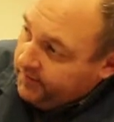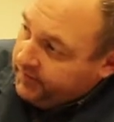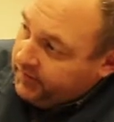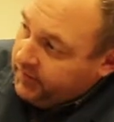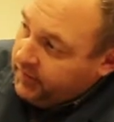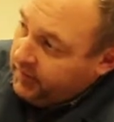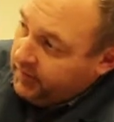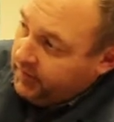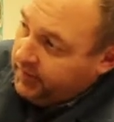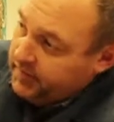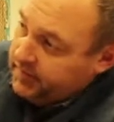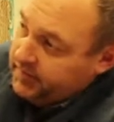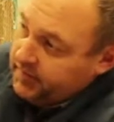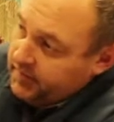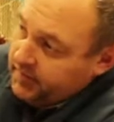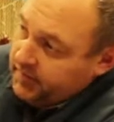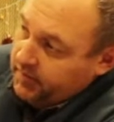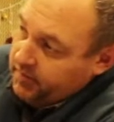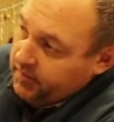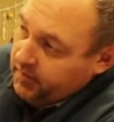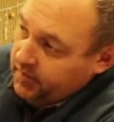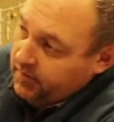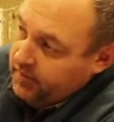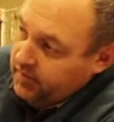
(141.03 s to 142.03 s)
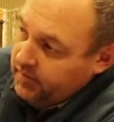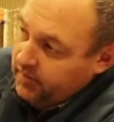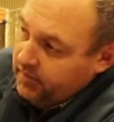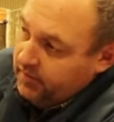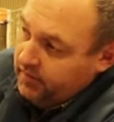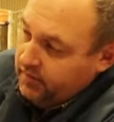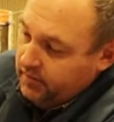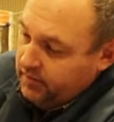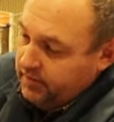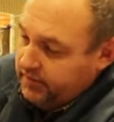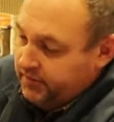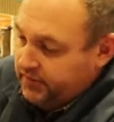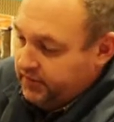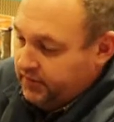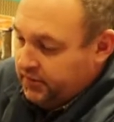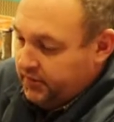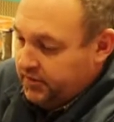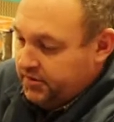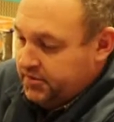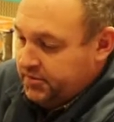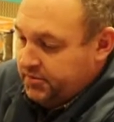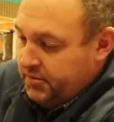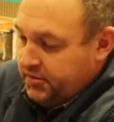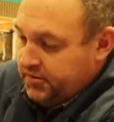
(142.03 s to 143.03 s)
You know, this is what
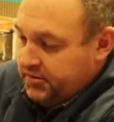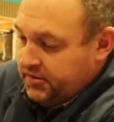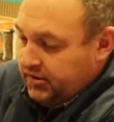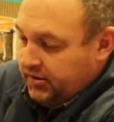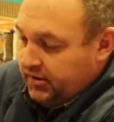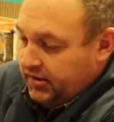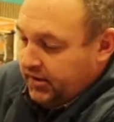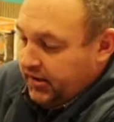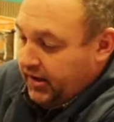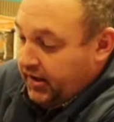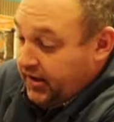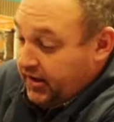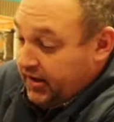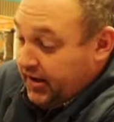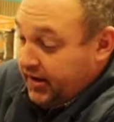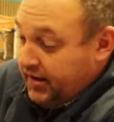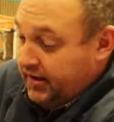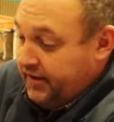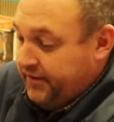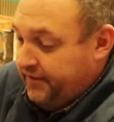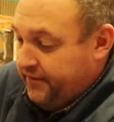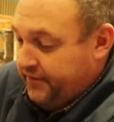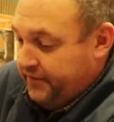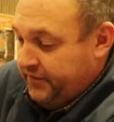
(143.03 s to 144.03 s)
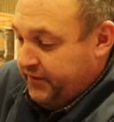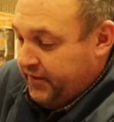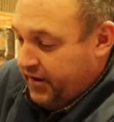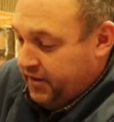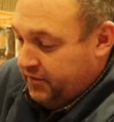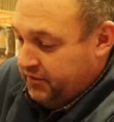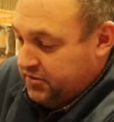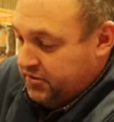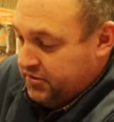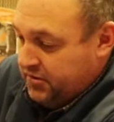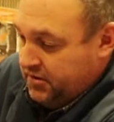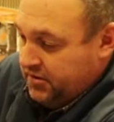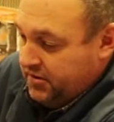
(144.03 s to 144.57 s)
it's supposed to look like. Ouch.